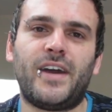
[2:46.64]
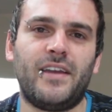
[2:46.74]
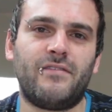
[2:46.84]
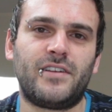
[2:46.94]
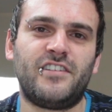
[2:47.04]

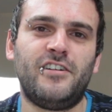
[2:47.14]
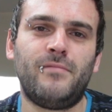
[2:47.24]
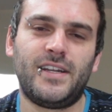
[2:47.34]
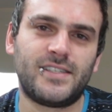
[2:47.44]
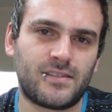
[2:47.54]
private.
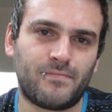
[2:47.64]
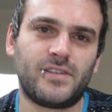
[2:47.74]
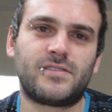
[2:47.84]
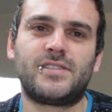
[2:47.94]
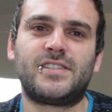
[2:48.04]
Nobody is
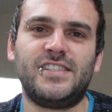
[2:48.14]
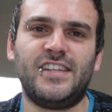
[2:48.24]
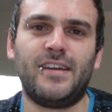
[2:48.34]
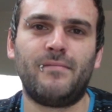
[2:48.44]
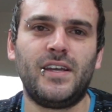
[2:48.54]
supposed to see
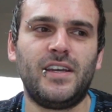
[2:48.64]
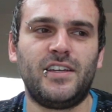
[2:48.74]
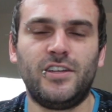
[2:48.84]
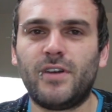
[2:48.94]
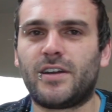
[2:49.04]
them.
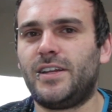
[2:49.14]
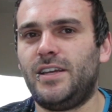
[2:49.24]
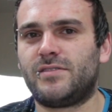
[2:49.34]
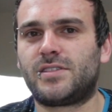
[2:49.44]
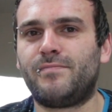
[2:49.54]
You are not
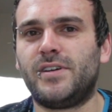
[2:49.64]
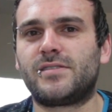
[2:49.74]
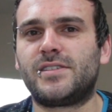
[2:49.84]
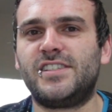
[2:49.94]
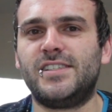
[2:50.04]
even
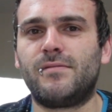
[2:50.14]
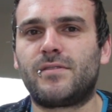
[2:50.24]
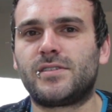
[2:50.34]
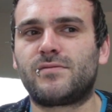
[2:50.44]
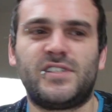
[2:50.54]
supposed to see them
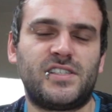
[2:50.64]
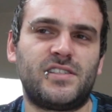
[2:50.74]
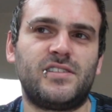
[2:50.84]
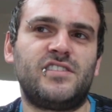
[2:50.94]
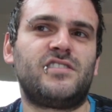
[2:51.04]
because
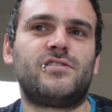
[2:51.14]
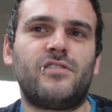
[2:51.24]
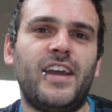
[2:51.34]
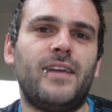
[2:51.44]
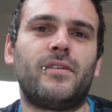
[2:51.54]
once
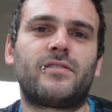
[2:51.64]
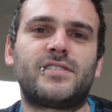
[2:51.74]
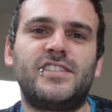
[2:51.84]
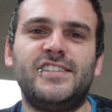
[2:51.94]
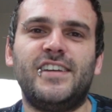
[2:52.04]
you're able to
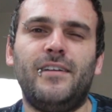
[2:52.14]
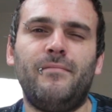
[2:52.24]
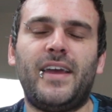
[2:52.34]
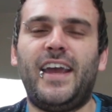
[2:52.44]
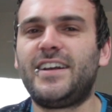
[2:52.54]
see
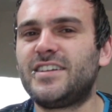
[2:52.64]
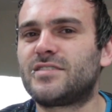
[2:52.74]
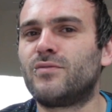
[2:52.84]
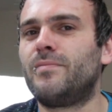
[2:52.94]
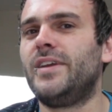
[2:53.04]
them,
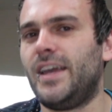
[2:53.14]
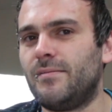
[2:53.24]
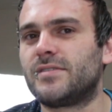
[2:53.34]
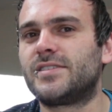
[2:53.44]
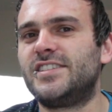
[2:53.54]
hackers would be
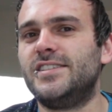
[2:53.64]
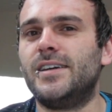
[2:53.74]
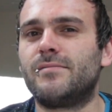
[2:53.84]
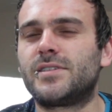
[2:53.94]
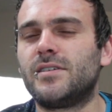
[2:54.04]
able to see
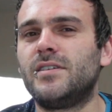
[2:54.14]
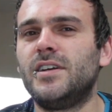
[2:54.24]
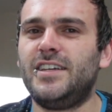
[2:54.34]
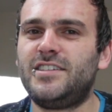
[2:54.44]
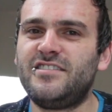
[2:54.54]
them. So
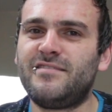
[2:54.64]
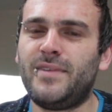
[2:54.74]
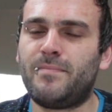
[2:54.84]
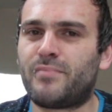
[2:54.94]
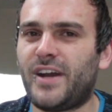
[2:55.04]
they should
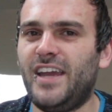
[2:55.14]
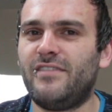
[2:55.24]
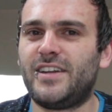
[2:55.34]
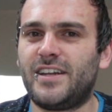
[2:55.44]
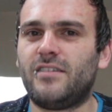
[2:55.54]
be
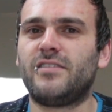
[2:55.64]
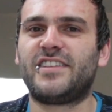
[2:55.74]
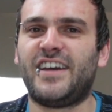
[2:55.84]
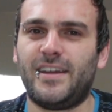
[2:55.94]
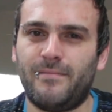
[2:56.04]
private at all
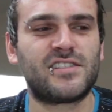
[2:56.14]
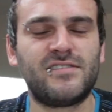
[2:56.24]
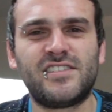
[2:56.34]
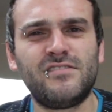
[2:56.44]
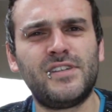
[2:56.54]
times. So
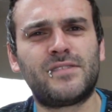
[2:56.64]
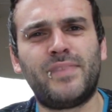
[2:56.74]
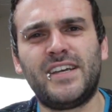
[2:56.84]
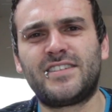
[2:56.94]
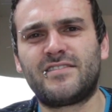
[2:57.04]
it's always
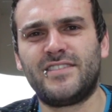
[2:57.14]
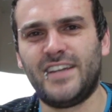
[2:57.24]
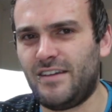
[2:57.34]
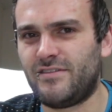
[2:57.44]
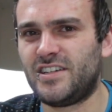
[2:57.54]
best to
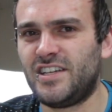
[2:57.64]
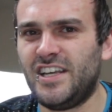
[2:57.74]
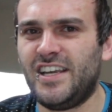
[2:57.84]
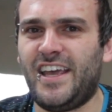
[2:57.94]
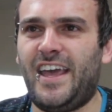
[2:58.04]
never
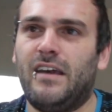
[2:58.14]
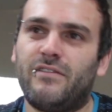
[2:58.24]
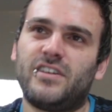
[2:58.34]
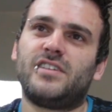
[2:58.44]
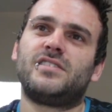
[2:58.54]

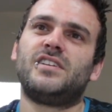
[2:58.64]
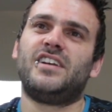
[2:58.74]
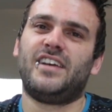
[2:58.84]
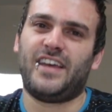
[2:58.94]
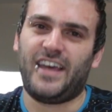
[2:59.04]
ever
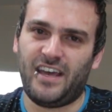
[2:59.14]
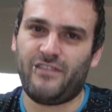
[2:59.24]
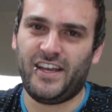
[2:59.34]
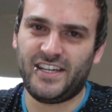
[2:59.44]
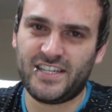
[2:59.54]

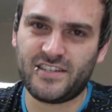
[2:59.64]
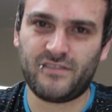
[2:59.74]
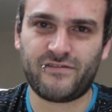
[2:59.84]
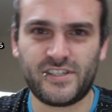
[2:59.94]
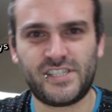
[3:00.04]
have a
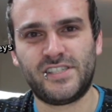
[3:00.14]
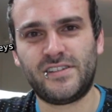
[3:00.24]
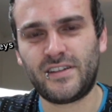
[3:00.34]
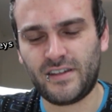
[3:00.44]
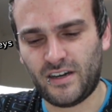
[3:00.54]
digital
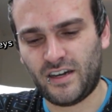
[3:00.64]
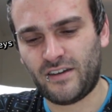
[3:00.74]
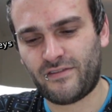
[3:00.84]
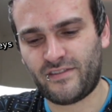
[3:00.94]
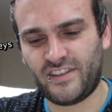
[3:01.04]
version
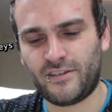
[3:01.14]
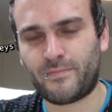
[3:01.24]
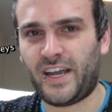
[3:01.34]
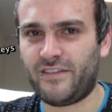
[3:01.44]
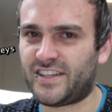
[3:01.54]
of your
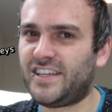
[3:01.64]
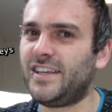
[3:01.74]
private